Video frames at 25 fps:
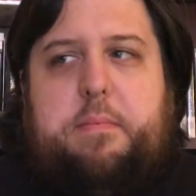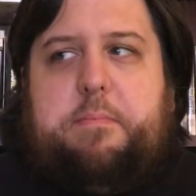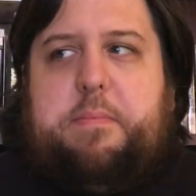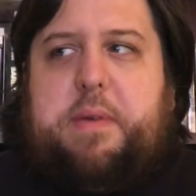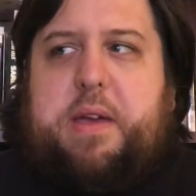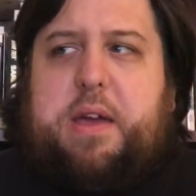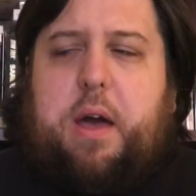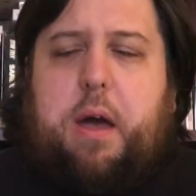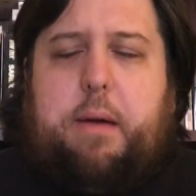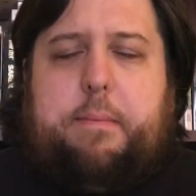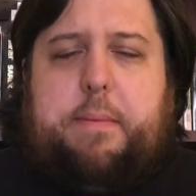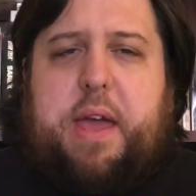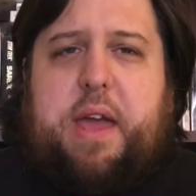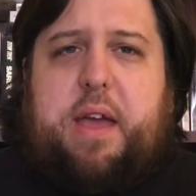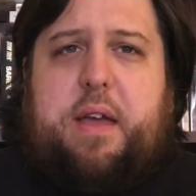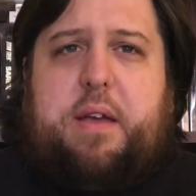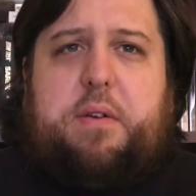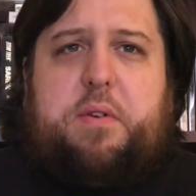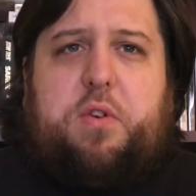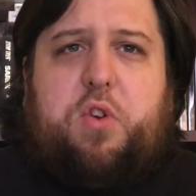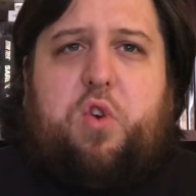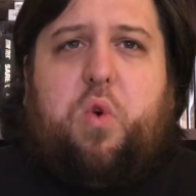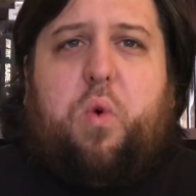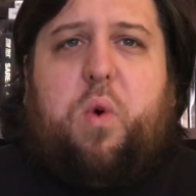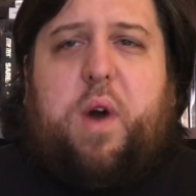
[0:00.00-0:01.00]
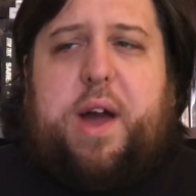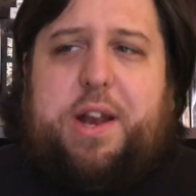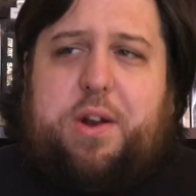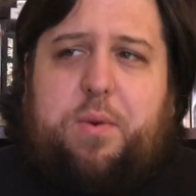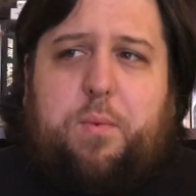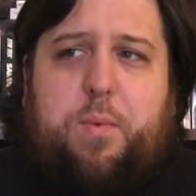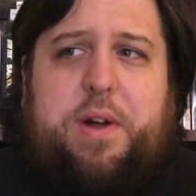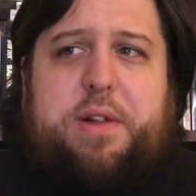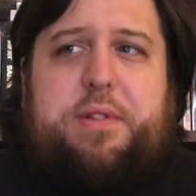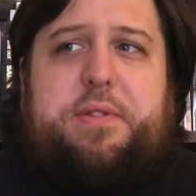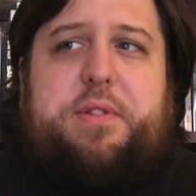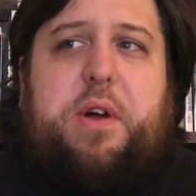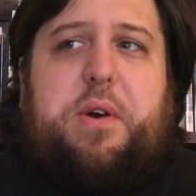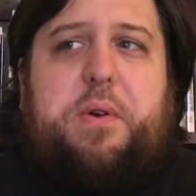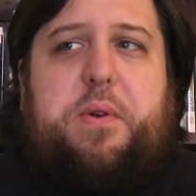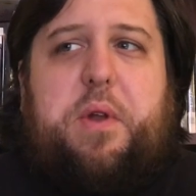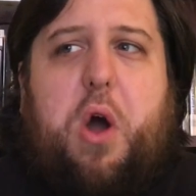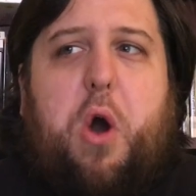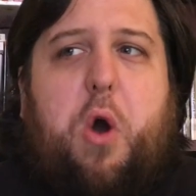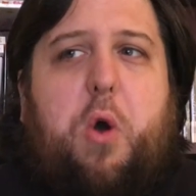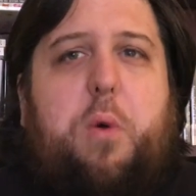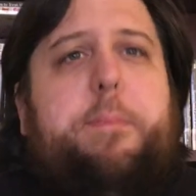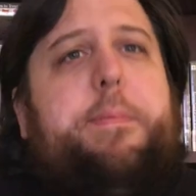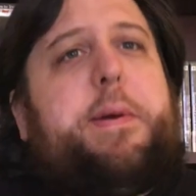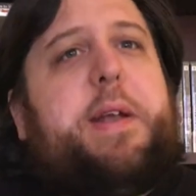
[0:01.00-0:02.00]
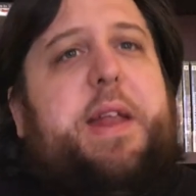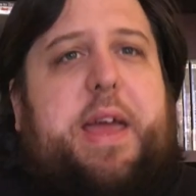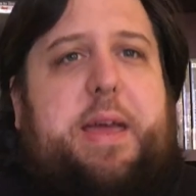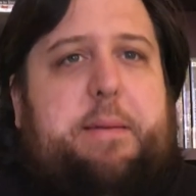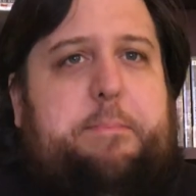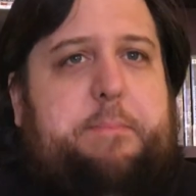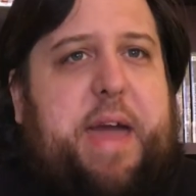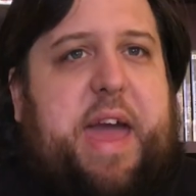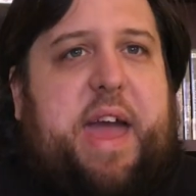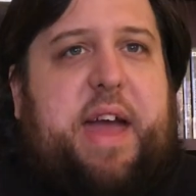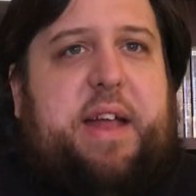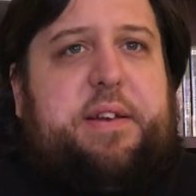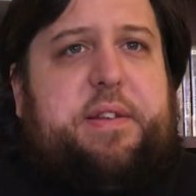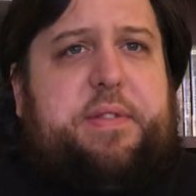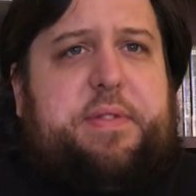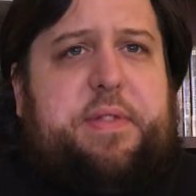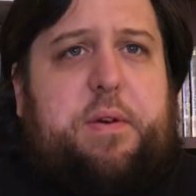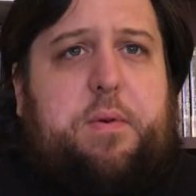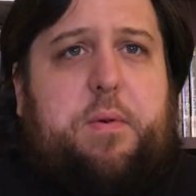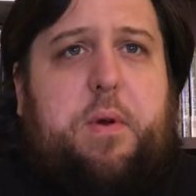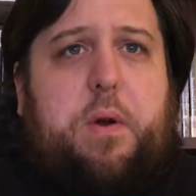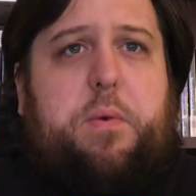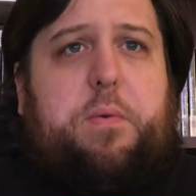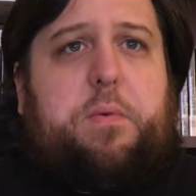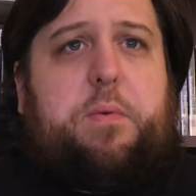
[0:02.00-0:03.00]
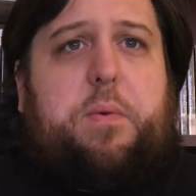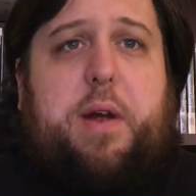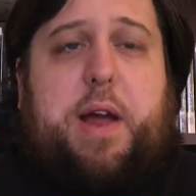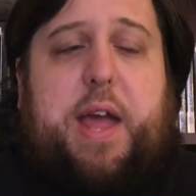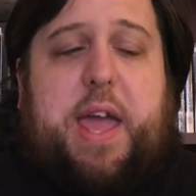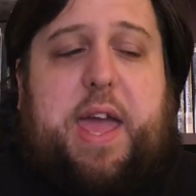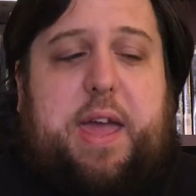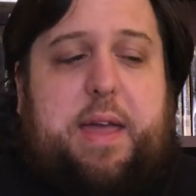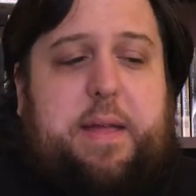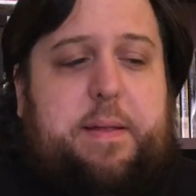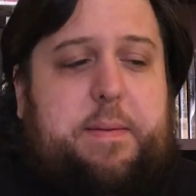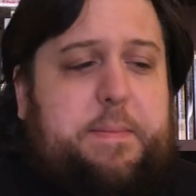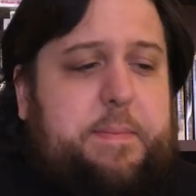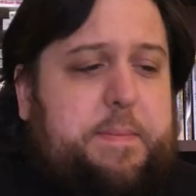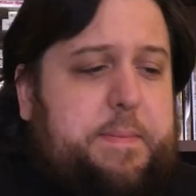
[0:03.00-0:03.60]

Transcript: becoming quite a well known opening band in their own right.